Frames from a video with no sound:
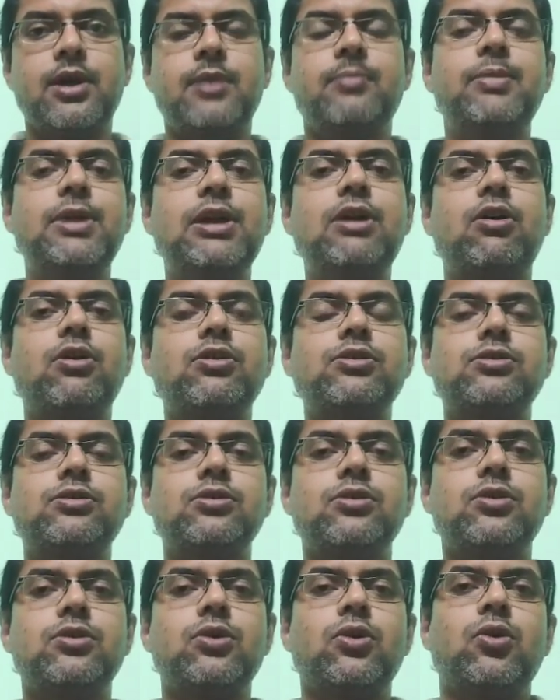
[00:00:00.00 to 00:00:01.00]
Because
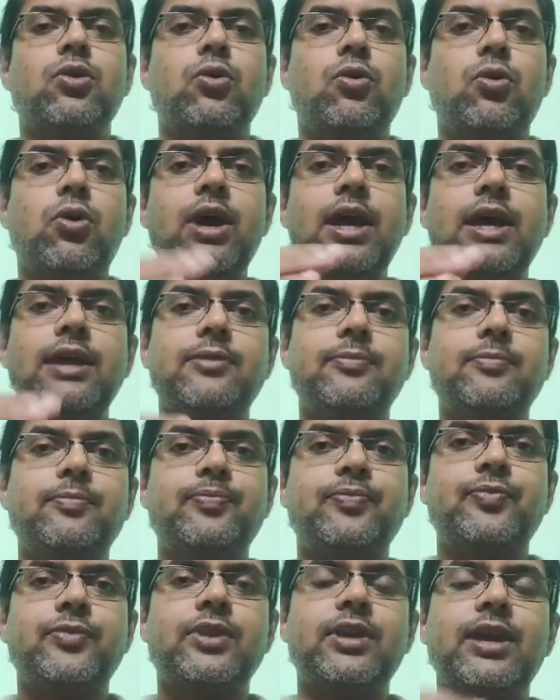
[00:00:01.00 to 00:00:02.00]
when
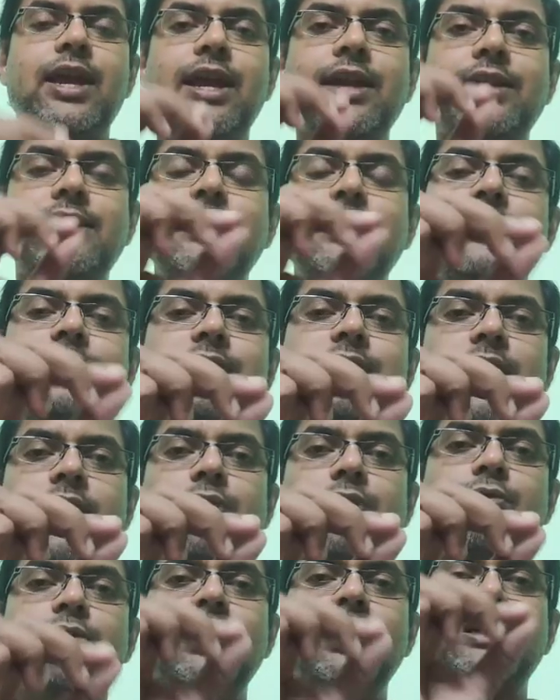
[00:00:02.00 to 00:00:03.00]
a
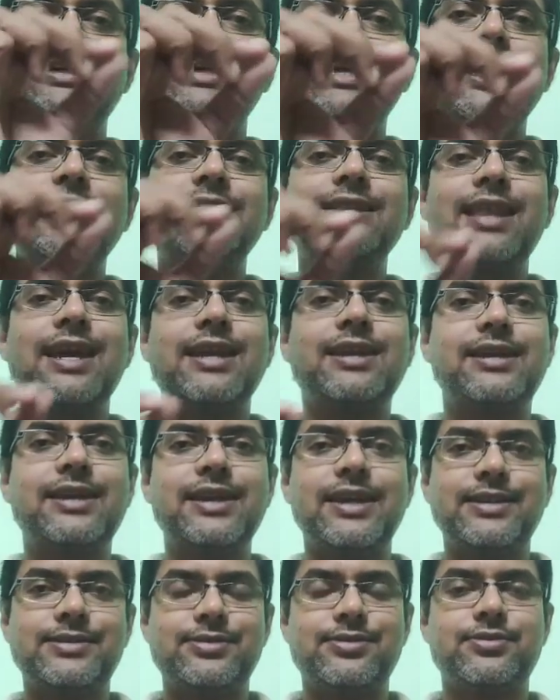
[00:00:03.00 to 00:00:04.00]
teacher will take that
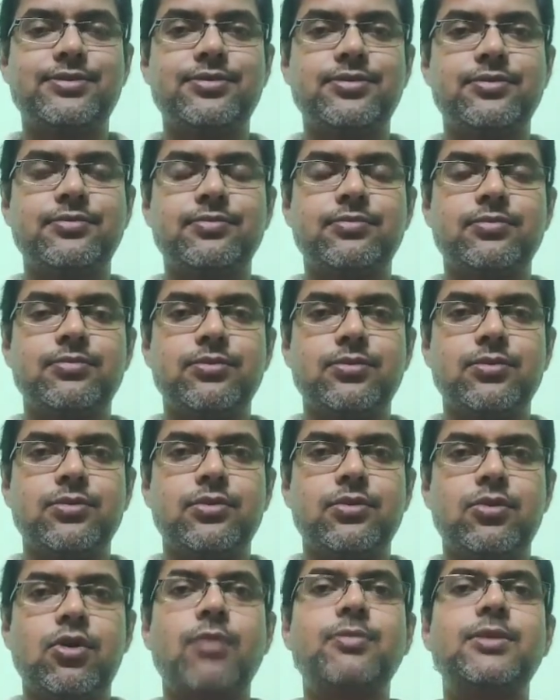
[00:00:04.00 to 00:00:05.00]
test
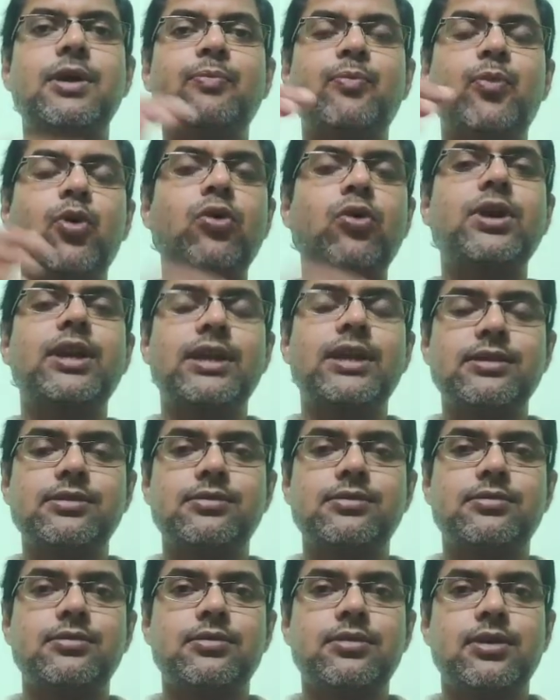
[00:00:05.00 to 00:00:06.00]
of the
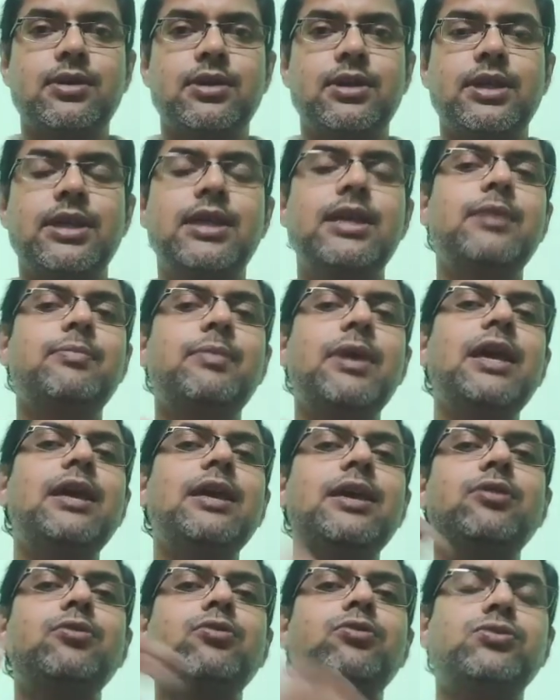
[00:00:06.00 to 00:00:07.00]
progress, he may
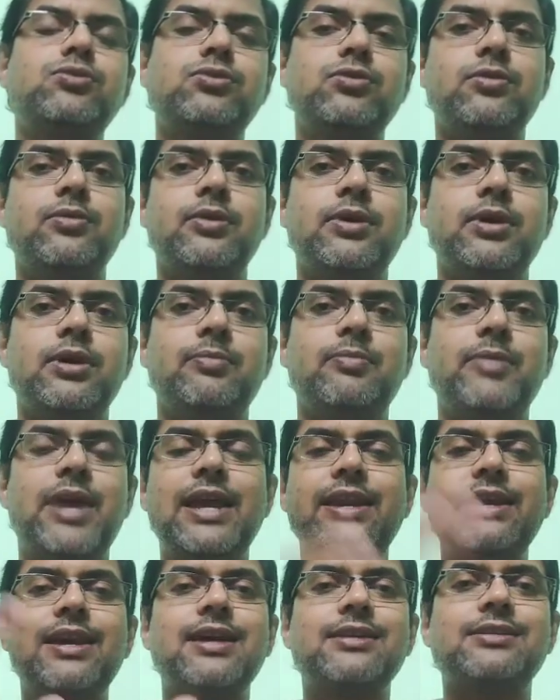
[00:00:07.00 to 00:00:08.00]
use
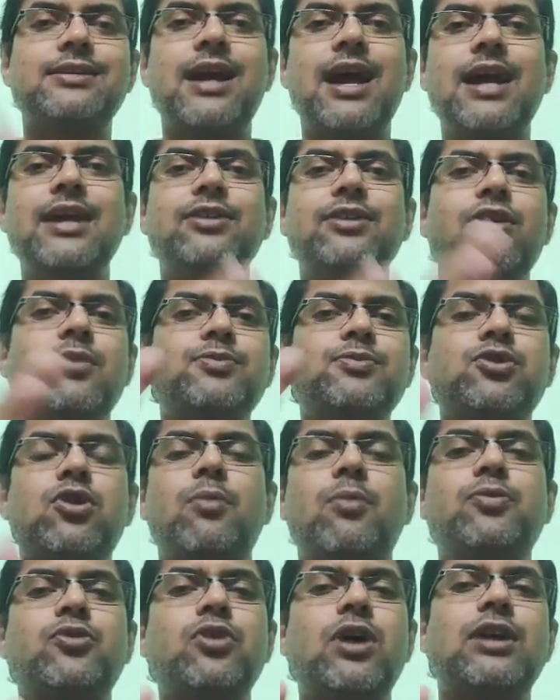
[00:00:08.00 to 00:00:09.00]
various kind of
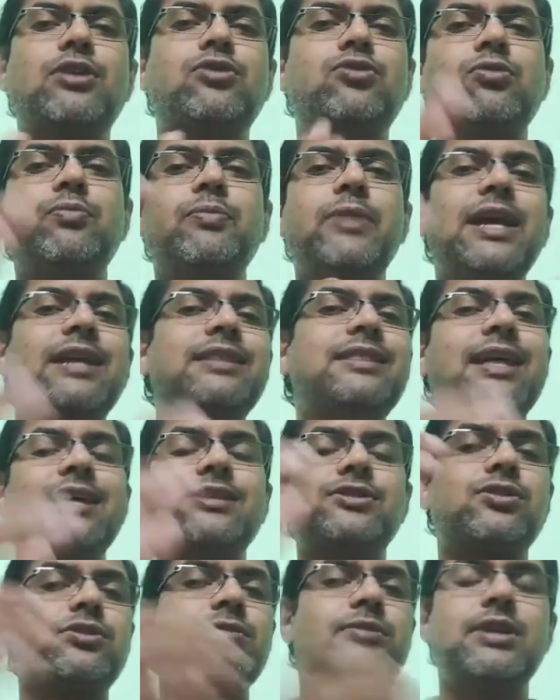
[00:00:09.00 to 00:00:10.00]
software to make
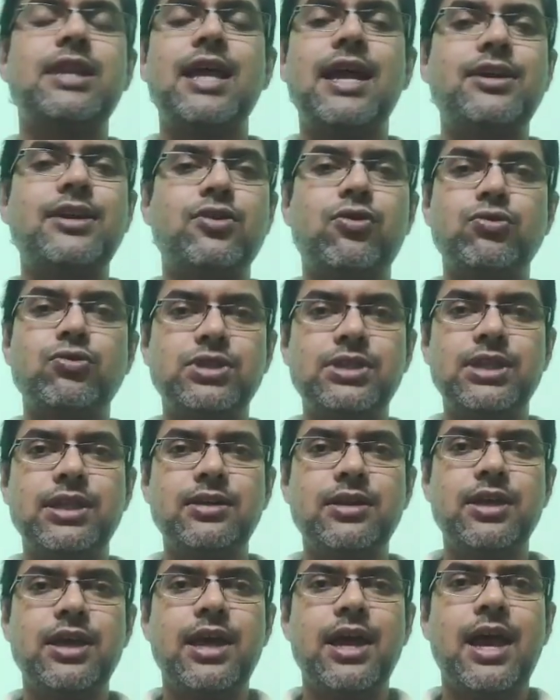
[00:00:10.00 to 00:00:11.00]
that
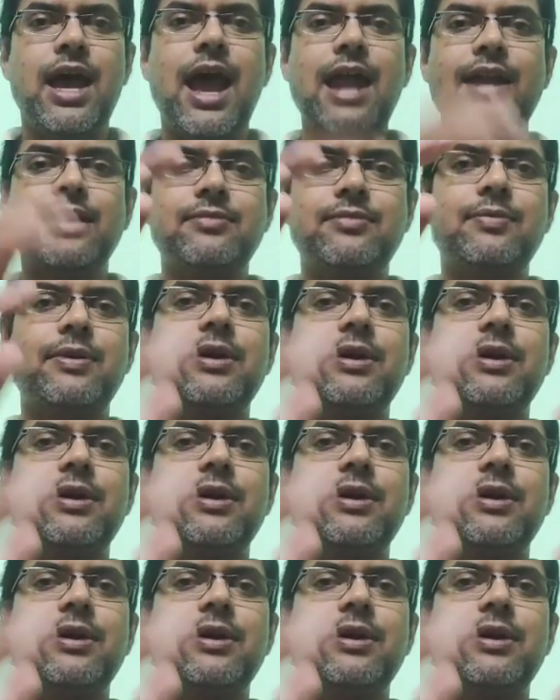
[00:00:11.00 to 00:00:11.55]
question, and